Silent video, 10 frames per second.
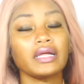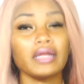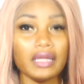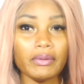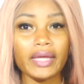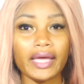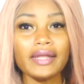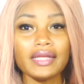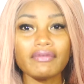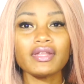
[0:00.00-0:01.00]
go ahead
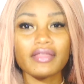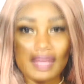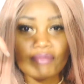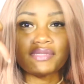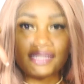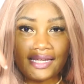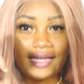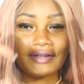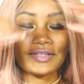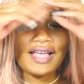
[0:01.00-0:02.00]
and give it a thumbs
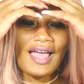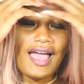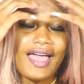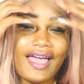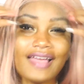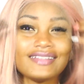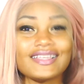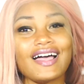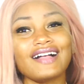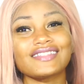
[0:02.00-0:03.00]
down and
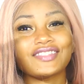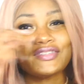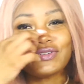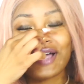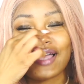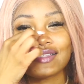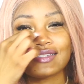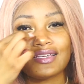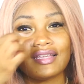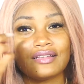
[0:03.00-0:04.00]
i'll see you guys
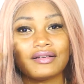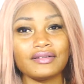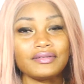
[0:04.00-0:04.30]
in